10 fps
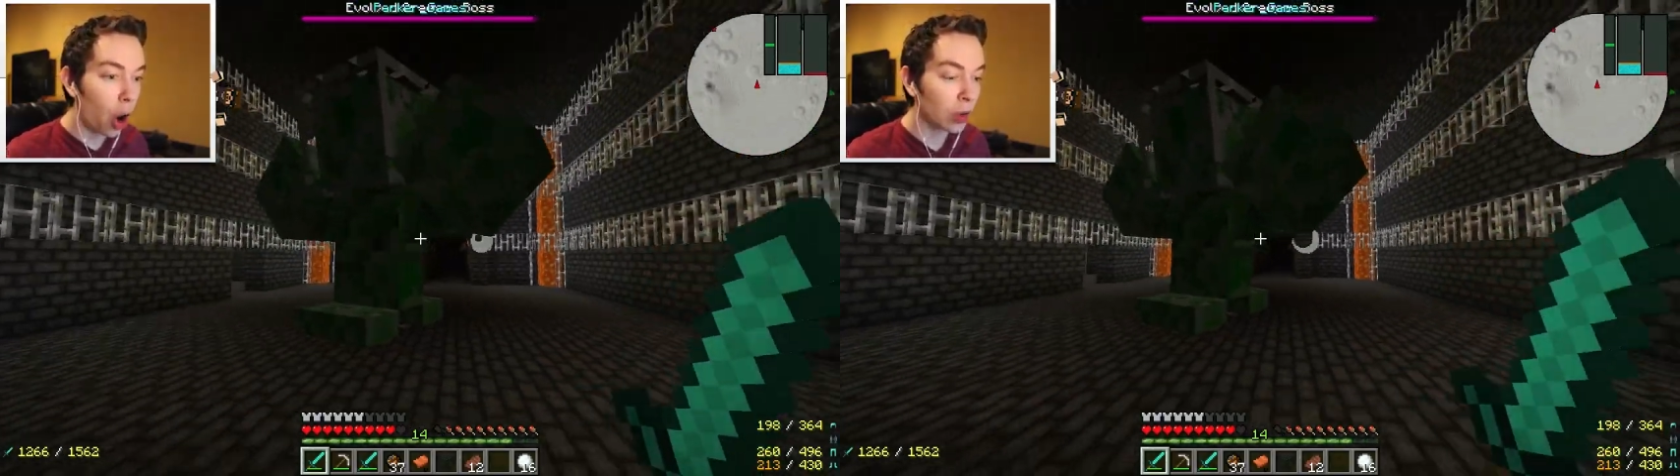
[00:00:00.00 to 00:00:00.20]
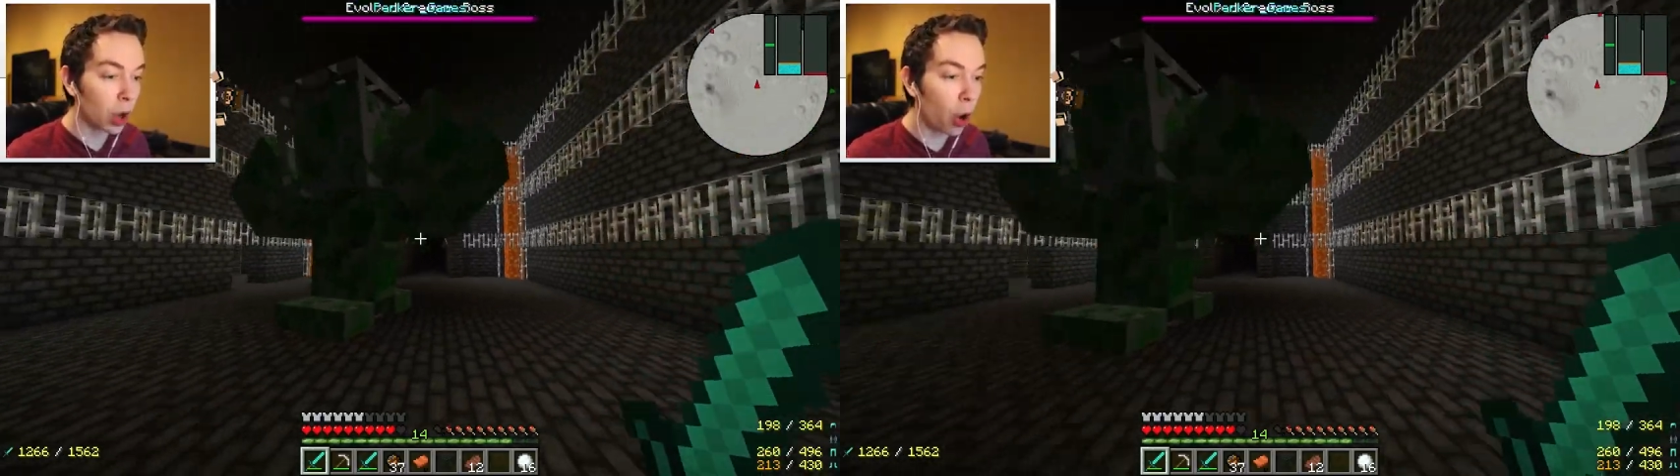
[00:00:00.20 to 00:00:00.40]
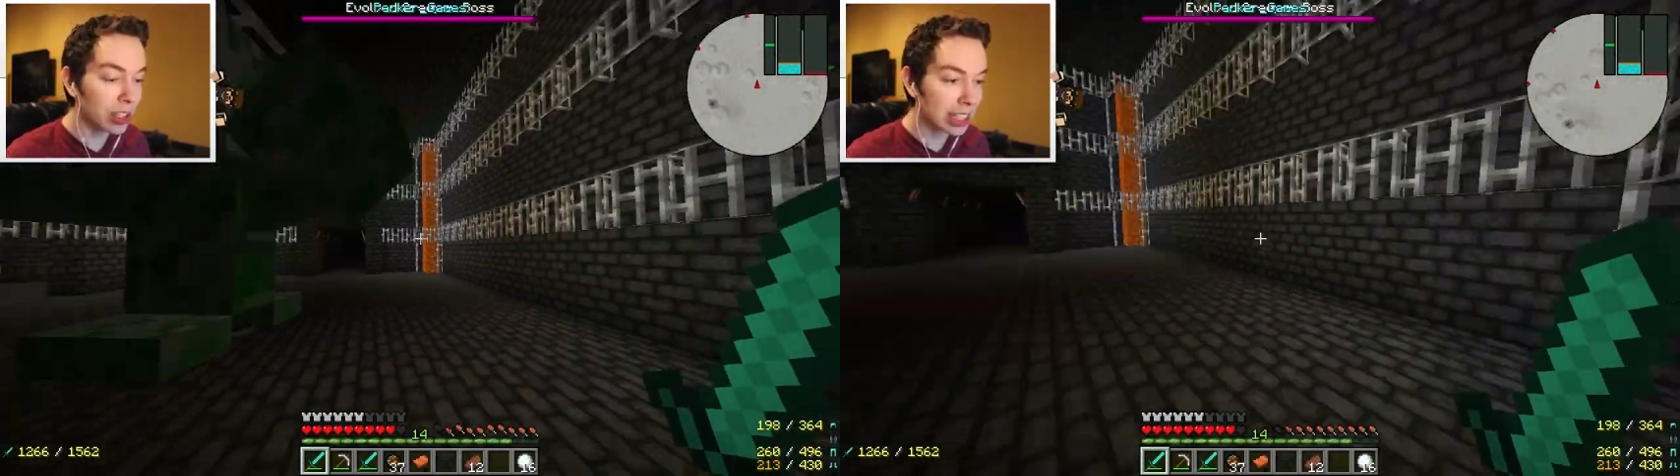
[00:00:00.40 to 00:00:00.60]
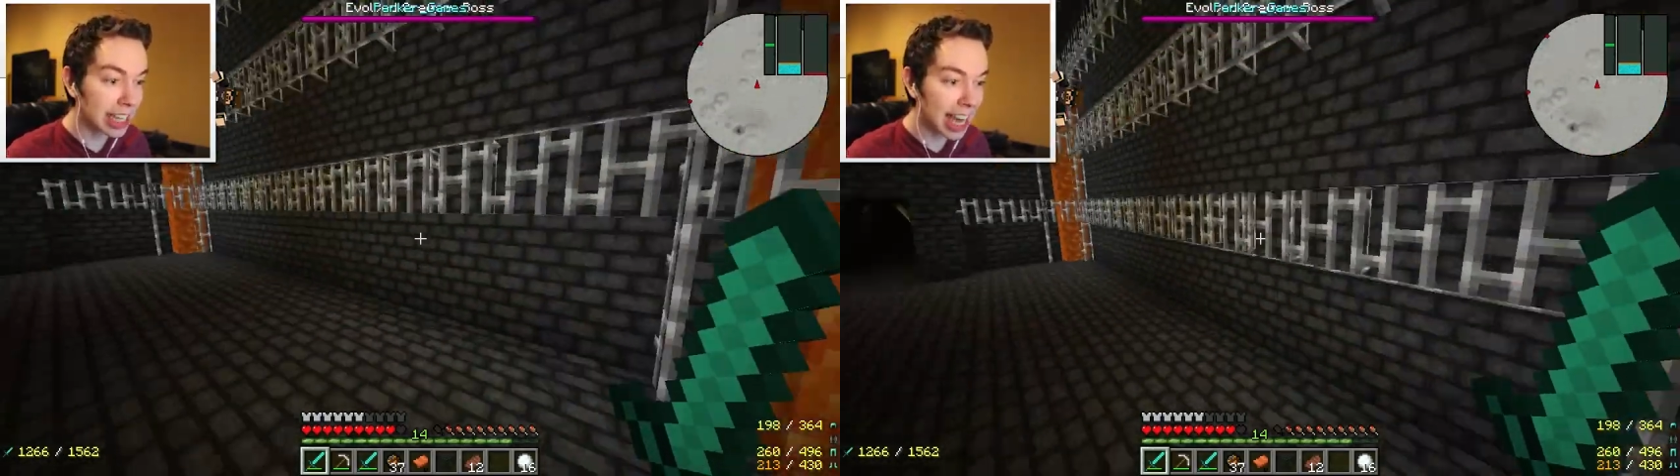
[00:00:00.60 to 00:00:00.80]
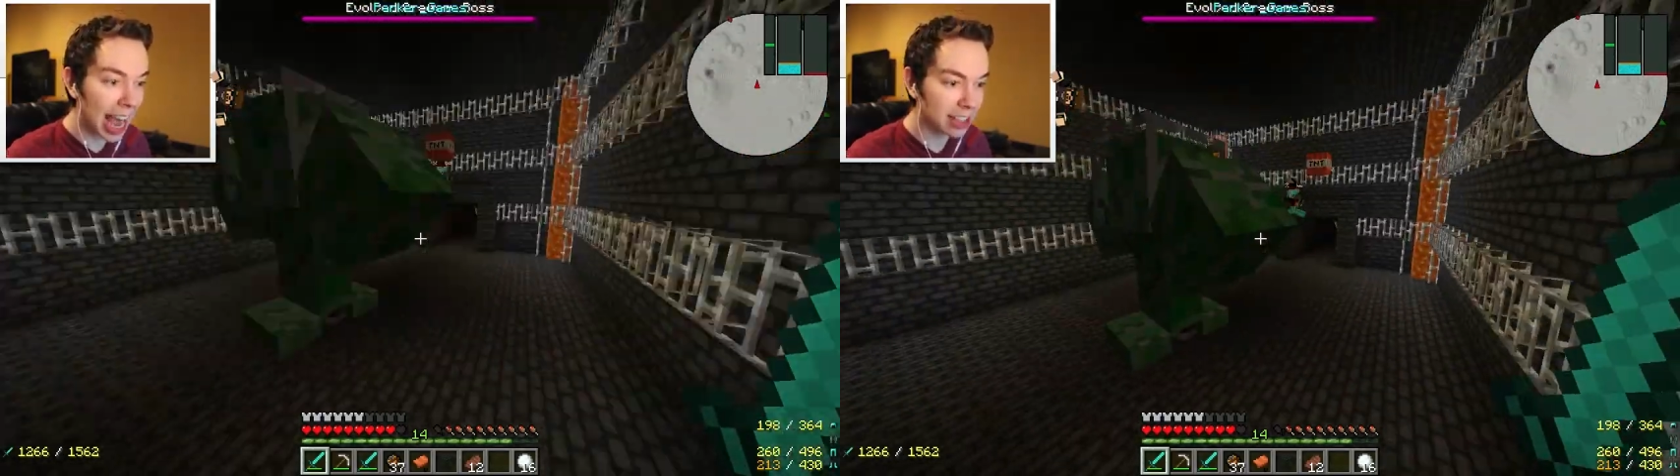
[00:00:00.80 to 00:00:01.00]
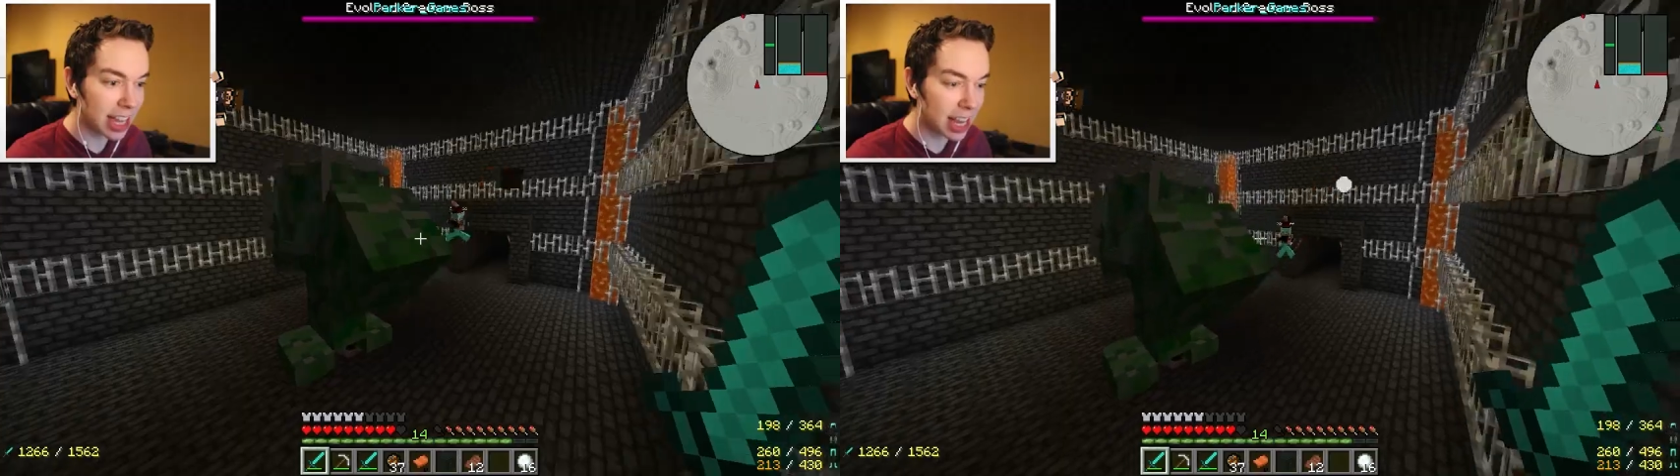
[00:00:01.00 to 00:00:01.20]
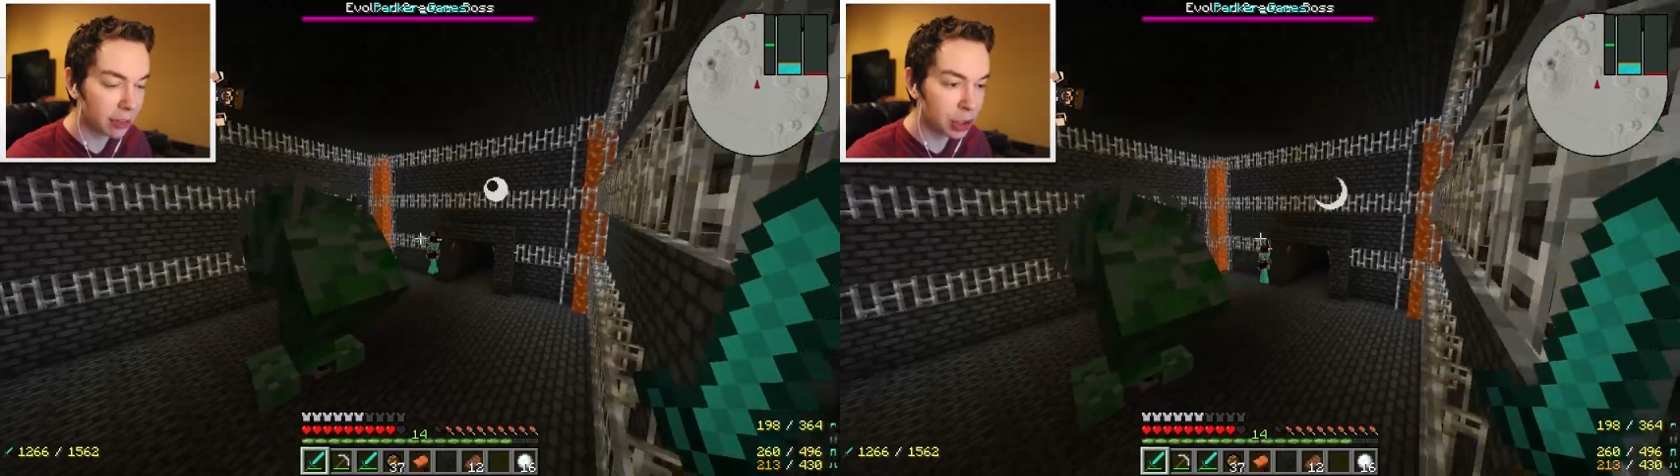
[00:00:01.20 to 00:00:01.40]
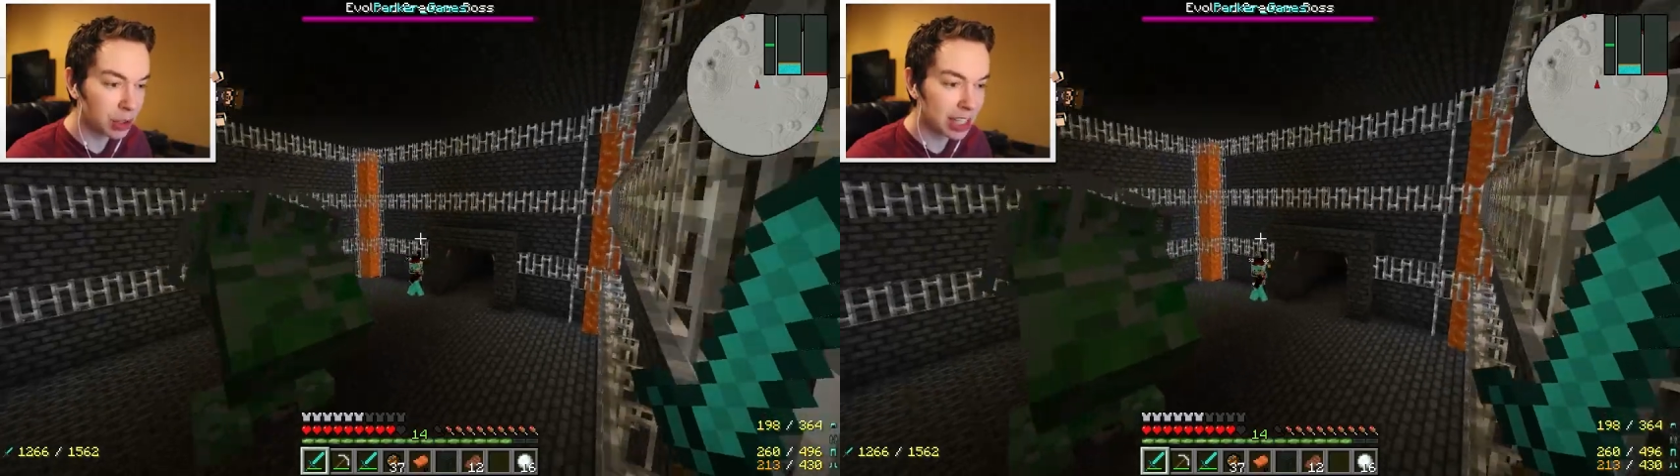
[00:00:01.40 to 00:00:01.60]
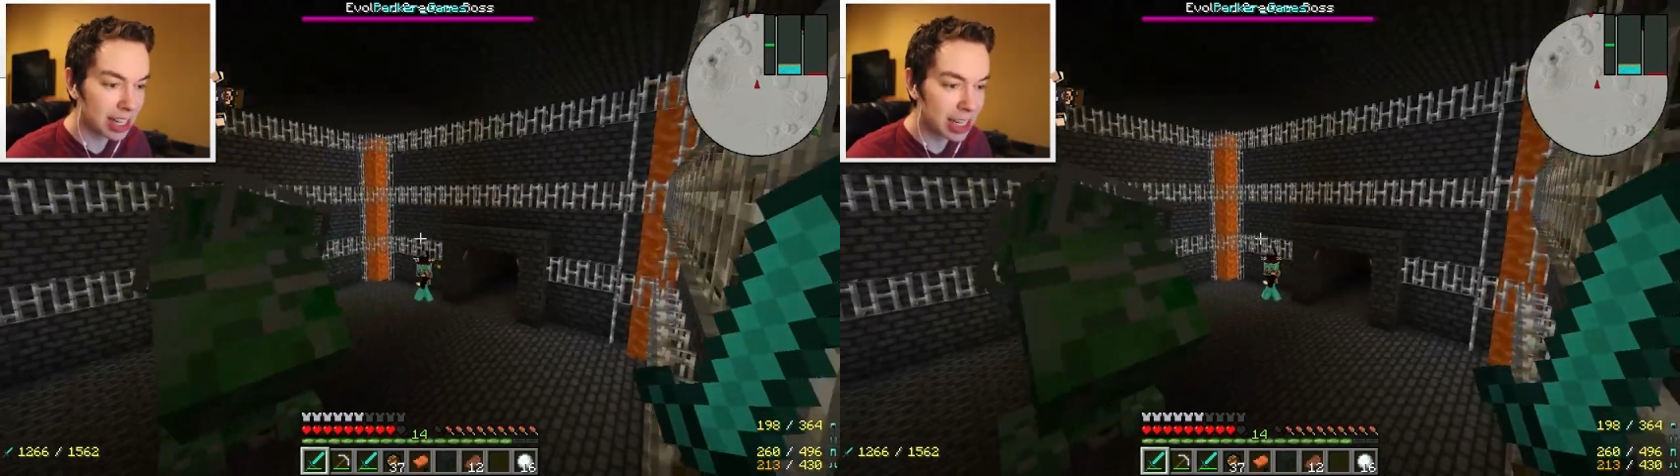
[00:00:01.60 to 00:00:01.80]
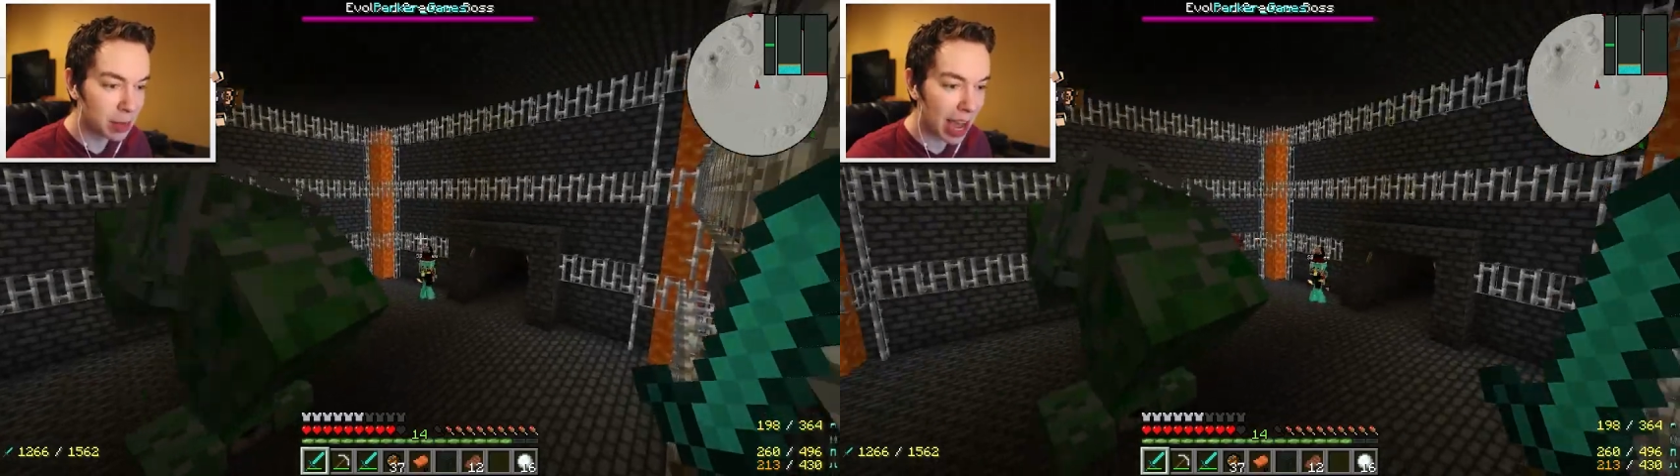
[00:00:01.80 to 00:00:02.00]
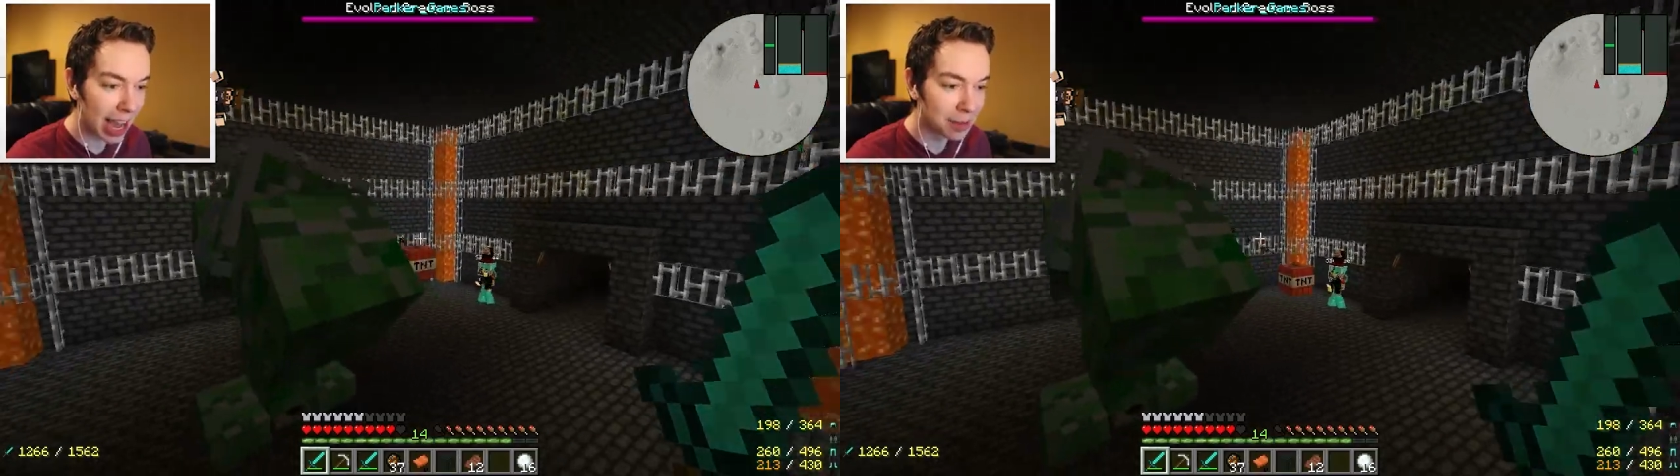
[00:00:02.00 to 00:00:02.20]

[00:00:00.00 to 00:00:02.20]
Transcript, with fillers: Oh, oh, it's like a gas. Yeah, you have to shoot the T N T okay, back.